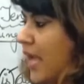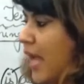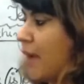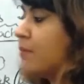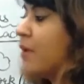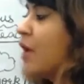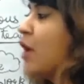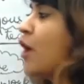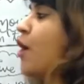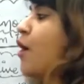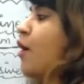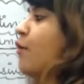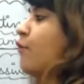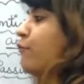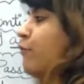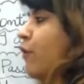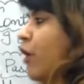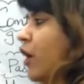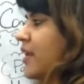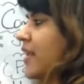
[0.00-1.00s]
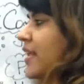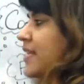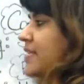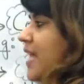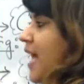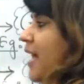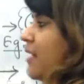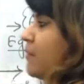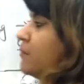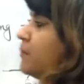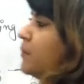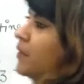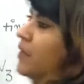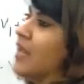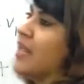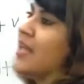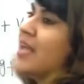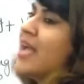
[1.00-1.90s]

come. For example,